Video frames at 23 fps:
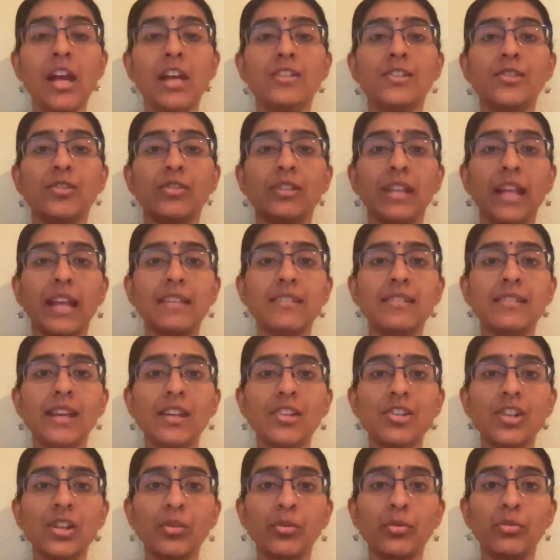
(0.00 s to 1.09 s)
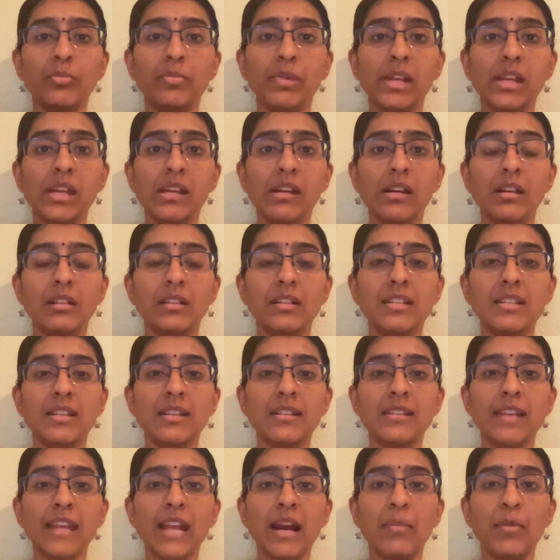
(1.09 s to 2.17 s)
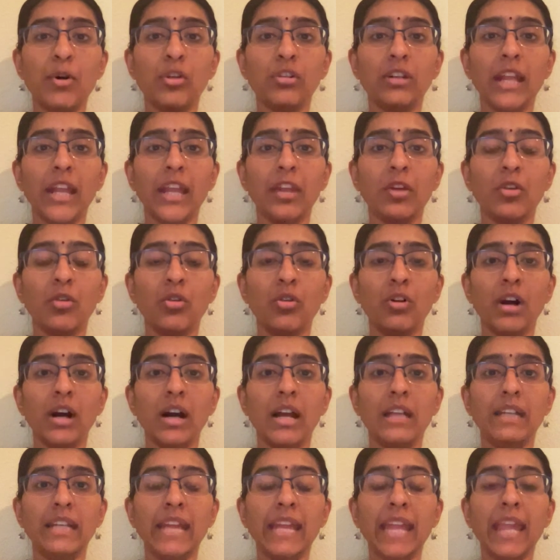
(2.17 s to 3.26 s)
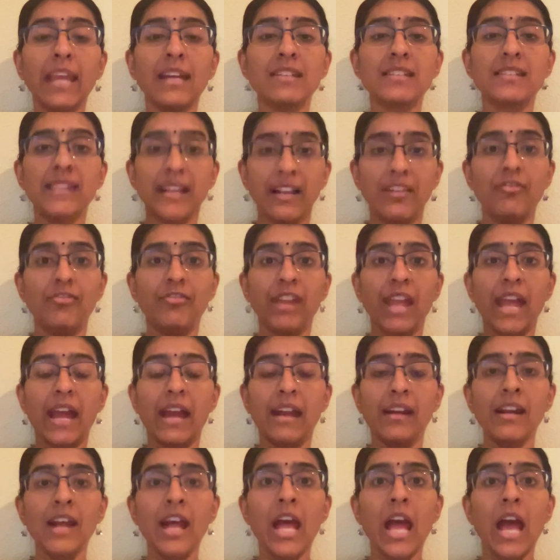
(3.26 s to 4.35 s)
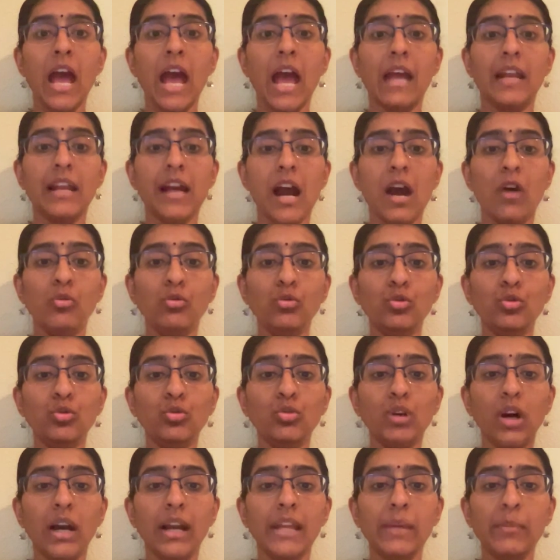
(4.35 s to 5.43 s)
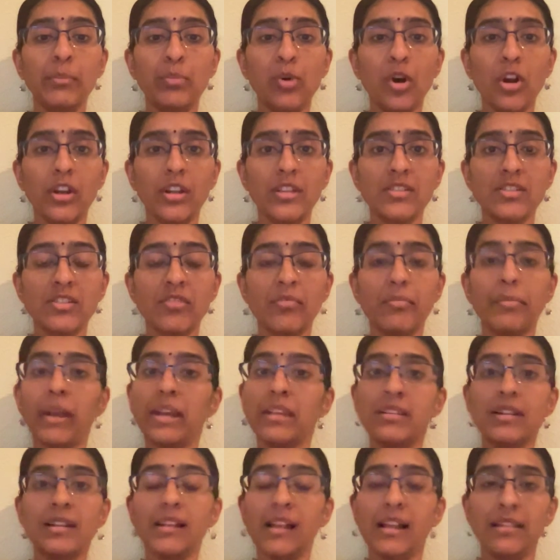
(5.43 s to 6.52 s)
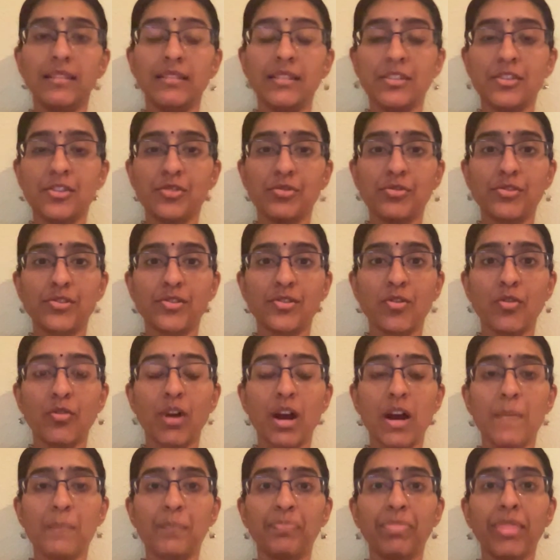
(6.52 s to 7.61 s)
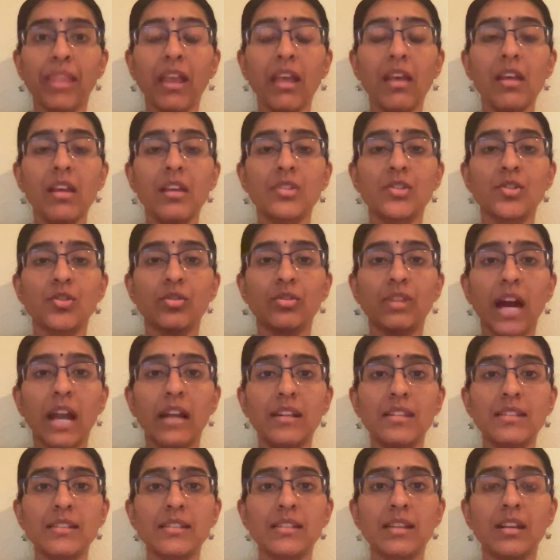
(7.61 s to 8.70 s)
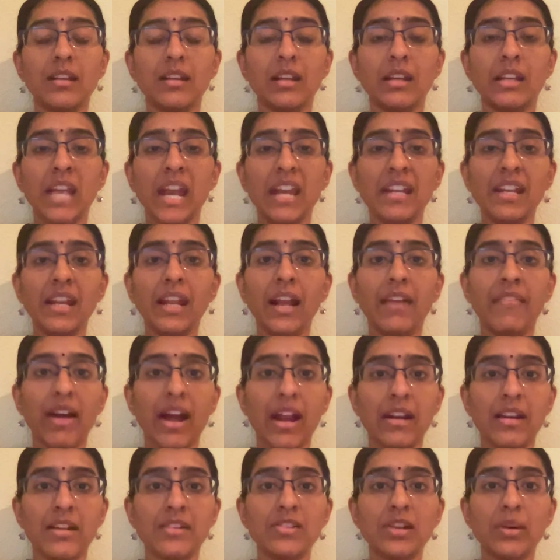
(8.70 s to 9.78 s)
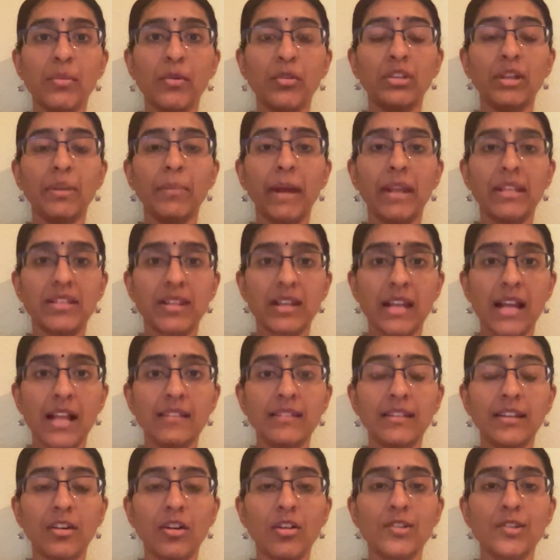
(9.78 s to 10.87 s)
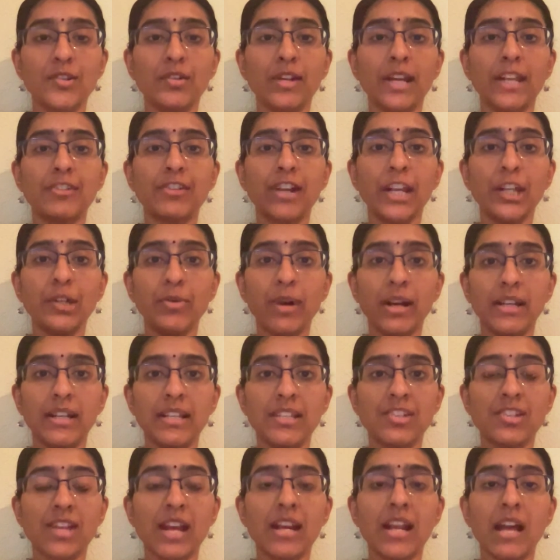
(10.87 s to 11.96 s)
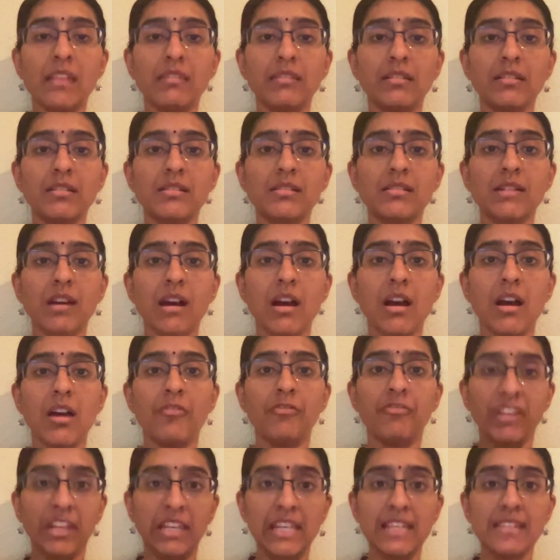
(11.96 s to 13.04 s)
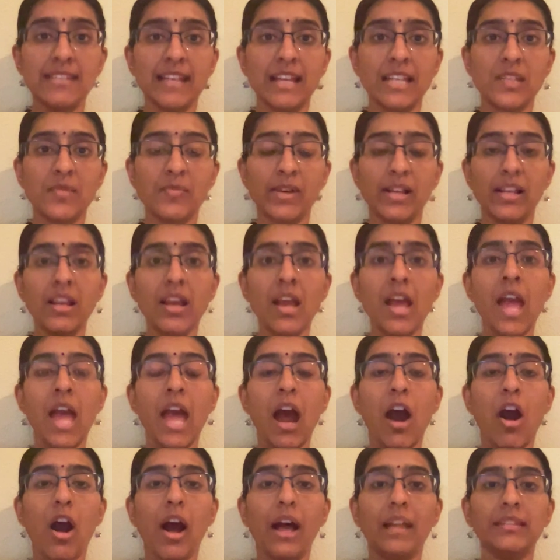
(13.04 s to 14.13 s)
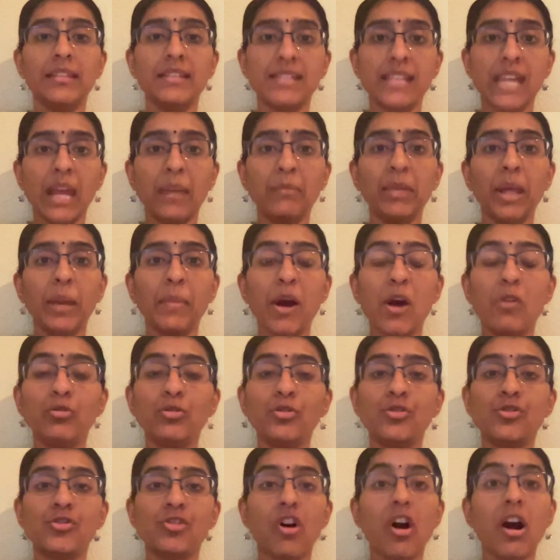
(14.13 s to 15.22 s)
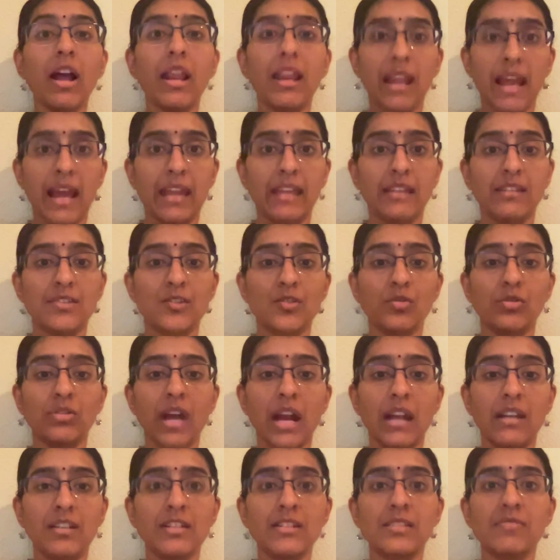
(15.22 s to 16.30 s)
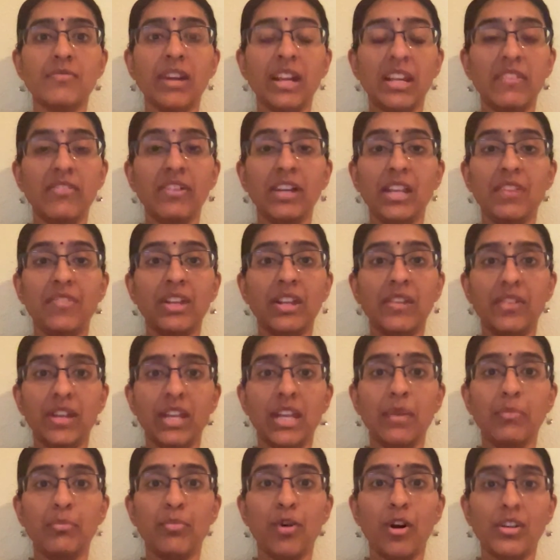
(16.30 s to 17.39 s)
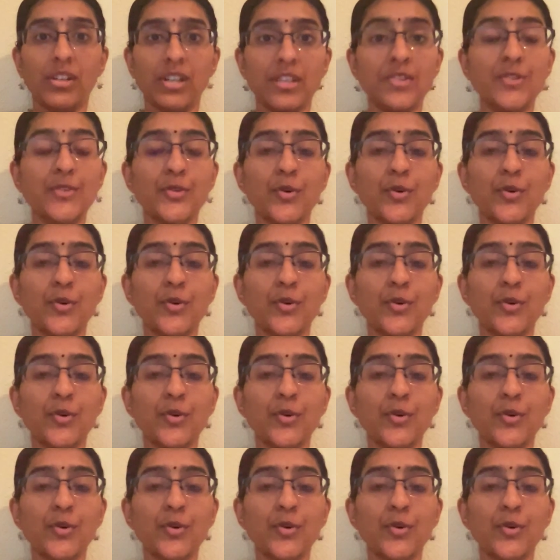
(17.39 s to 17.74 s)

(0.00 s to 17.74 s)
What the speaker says: So next session would be discussing about, like, taking a self-care and how to importance of mental health issues. So that is creating an awareness about the mental health, and also like try to understand others feelings as well, at the same time how to draw a line. So that is very, very, very, very important.